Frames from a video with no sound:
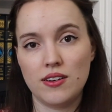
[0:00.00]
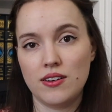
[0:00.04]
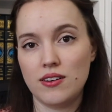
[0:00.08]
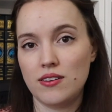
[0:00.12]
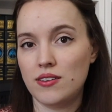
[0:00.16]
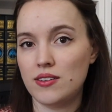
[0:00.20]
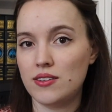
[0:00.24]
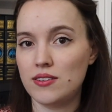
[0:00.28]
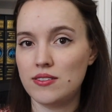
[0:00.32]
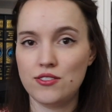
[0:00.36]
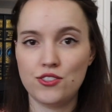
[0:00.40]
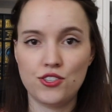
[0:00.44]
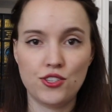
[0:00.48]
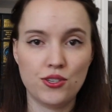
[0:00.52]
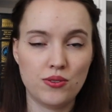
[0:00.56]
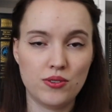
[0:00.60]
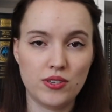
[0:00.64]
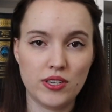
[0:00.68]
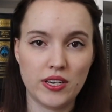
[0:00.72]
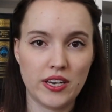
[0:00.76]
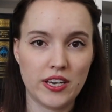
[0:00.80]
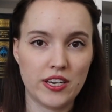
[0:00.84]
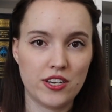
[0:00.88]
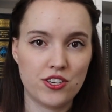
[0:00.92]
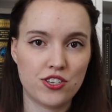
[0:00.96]
uh, two
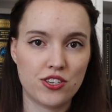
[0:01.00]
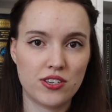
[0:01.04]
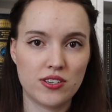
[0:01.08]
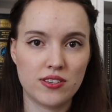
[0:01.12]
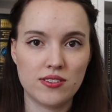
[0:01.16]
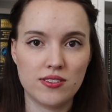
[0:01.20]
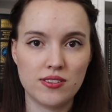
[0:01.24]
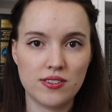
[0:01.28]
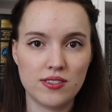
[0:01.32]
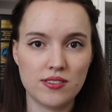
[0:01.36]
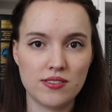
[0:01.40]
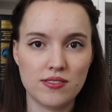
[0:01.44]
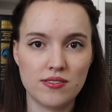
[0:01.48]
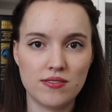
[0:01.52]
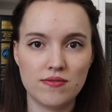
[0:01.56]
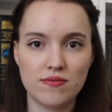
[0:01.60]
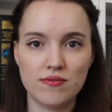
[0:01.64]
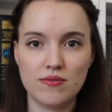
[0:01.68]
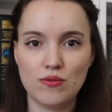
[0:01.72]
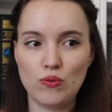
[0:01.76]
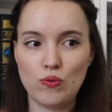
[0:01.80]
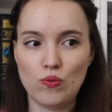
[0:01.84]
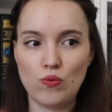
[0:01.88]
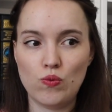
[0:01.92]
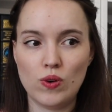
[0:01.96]
teenagers,
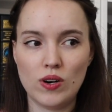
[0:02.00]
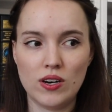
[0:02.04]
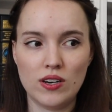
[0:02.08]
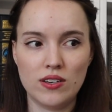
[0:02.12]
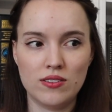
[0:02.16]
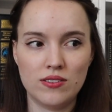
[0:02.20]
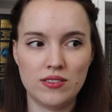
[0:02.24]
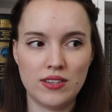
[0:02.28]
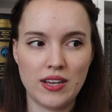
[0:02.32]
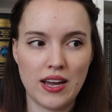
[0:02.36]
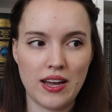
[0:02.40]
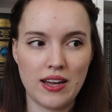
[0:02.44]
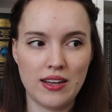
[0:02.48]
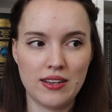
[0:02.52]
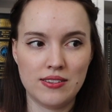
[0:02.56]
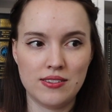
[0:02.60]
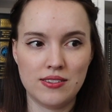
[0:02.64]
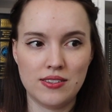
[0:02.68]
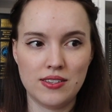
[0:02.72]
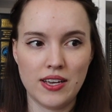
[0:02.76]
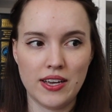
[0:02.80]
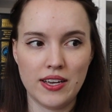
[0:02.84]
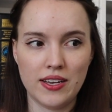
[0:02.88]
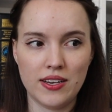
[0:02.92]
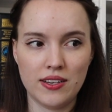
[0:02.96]
one that is
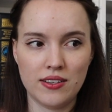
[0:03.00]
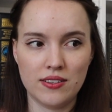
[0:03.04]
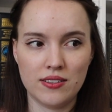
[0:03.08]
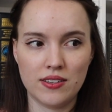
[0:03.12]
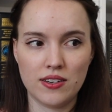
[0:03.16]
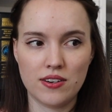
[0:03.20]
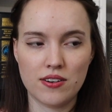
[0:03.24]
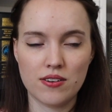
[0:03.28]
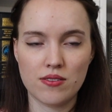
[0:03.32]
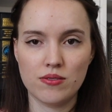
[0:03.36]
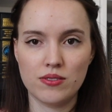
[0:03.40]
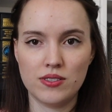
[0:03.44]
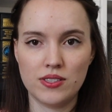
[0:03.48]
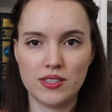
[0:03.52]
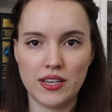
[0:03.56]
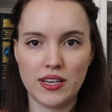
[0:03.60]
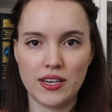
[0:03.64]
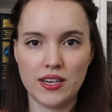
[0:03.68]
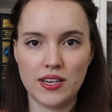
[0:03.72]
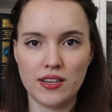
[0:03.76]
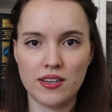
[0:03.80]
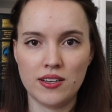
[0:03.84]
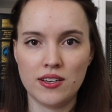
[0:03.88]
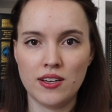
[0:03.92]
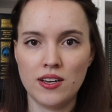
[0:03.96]
dating, the girl's
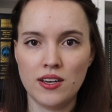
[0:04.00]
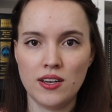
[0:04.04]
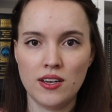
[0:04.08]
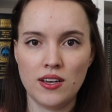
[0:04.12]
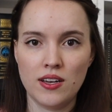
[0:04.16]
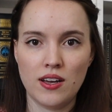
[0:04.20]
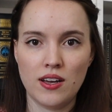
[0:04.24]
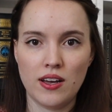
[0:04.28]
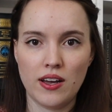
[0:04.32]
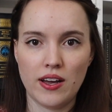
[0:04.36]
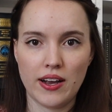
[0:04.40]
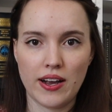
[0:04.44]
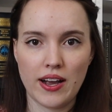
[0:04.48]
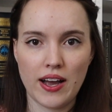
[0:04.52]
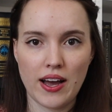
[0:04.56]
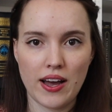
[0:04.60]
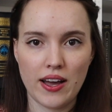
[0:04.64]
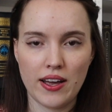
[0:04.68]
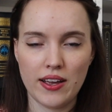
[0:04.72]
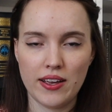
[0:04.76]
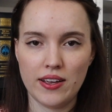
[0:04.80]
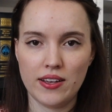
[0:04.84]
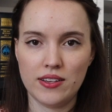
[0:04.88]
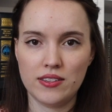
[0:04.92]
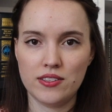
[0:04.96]
dating a
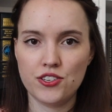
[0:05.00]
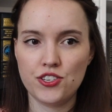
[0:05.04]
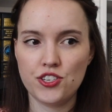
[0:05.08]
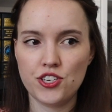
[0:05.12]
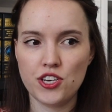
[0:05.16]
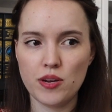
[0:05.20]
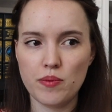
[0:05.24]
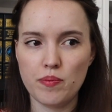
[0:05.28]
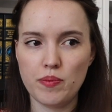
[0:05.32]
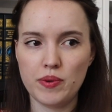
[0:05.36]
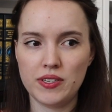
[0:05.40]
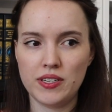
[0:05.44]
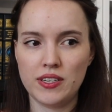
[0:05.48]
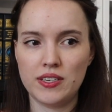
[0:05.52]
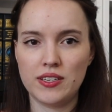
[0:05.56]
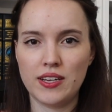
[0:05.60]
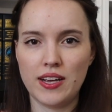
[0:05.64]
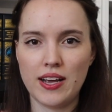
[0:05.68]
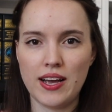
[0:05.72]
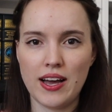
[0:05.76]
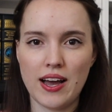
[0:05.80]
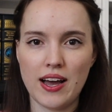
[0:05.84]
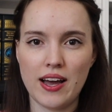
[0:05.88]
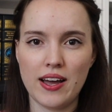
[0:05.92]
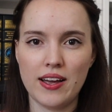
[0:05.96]
guy in the ship and then the
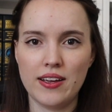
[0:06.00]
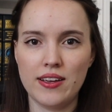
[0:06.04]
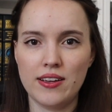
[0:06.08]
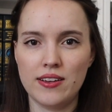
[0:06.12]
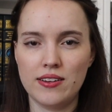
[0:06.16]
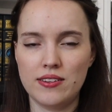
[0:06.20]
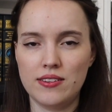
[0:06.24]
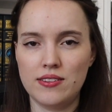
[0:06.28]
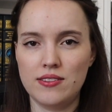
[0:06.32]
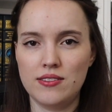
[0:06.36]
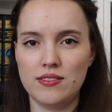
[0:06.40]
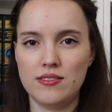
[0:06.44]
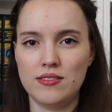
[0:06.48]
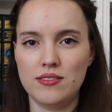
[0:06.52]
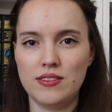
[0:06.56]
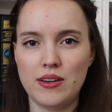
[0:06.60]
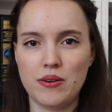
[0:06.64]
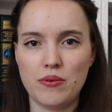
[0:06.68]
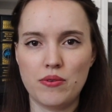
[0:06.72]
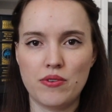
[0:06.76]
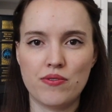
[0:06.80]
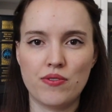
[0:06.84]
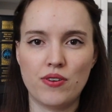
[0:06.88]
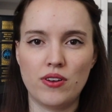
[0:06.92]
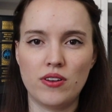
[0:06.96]
guy
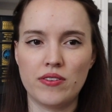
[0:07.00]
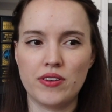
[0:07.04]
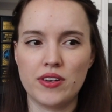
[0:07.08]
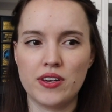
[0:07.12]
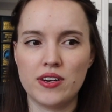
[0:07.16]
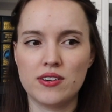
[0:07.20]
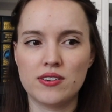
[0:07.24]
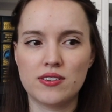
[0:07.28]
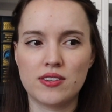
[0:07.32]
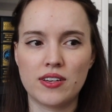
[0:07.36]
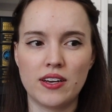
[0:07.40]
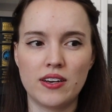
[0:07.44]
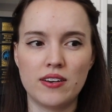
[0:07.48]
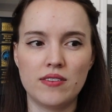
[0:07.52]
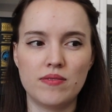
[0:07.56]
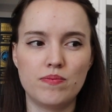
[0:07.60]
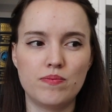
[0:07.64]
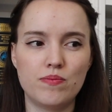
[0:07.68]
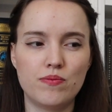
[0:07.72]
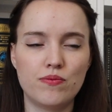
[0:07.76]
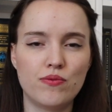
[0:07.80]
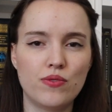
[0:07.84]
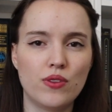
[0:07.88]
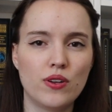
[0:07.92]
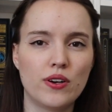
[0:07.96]
that we're following here is kind of
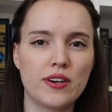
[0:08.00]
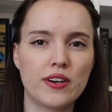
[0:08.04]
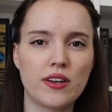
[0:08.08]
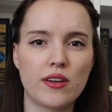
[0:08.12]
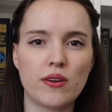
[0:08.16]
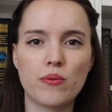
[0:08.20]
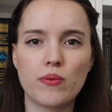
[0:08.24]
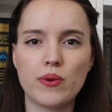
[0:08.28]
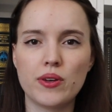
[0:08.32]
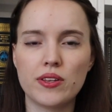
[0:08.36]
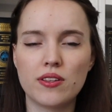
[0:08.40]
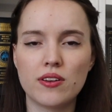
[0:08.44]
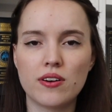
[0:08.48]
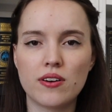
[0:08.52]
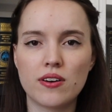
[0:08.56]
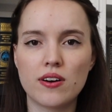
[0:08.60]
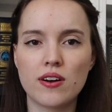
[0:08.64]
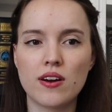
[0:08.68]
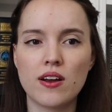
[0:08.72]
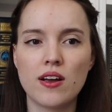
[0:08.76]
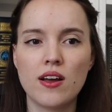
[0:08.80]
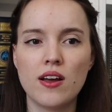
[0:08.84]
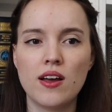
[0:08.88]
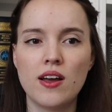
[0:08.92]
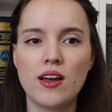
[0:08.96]
flirting with
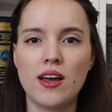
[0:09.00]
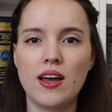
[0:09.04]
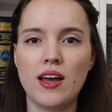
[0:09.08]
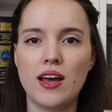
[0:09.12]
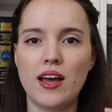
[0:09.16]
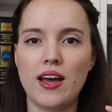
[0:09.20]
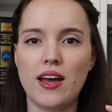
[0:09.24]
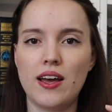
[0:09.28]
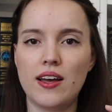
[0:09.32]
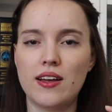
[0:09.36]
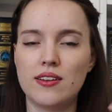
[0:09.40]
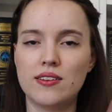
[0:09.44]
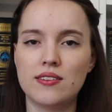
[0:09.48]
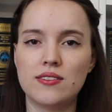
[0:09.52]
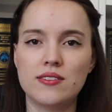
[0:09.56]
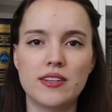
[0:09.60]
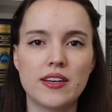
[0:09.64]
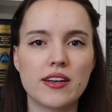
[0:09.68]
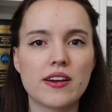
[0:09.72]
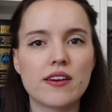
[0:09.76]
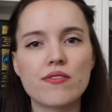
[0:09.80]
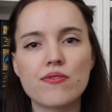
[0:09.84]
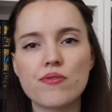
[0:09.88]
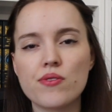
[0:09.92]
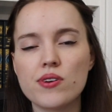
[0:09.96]
her and
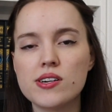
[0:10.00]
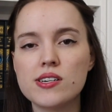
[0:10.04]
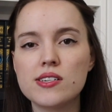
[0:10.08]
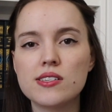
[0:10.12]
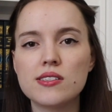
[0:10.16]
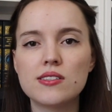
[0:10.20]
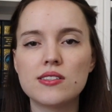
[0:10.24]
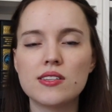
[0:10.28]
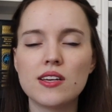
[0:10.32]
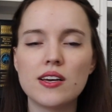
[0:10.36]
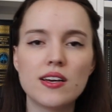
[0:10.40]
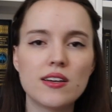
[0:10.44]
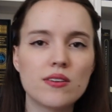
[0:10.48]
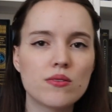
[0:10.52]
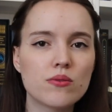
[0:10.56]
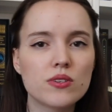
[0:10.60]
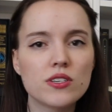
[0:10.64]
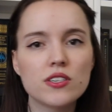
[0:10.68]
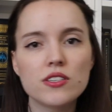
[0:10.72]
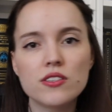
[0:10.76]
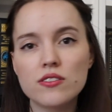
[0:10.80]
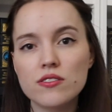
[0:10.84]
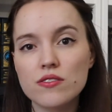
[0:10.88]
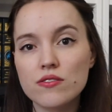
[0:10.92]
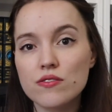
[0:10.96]
they're friends and
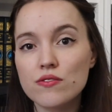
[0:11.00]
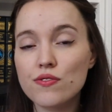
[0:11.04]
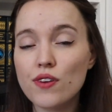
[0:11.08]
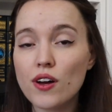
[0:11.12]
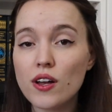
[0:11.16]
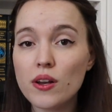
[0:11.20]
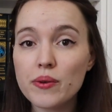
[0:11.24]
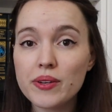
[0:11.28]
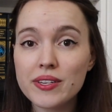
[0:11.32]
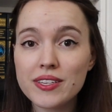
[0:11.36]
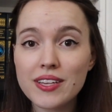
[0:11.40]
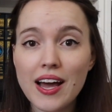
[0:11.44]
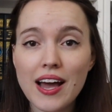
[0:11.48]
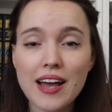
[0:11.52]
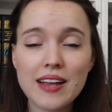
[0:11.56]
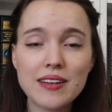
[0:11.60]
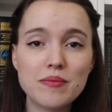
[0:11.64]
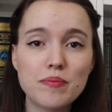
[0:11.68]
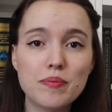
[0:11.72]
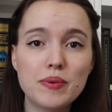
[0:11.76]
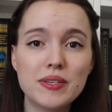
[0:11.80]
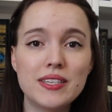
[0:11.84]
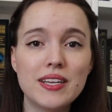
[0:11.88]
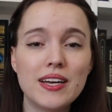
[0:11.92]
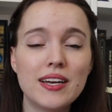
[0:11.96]
we're following that
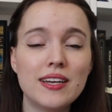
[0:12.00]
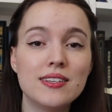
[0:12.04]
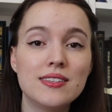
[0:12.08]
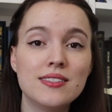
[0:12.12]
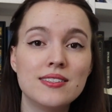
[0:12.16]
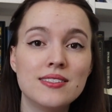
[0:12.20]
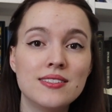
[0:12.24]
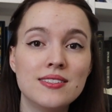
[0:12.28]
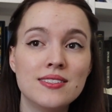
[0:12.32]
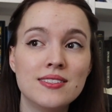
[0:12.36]
but then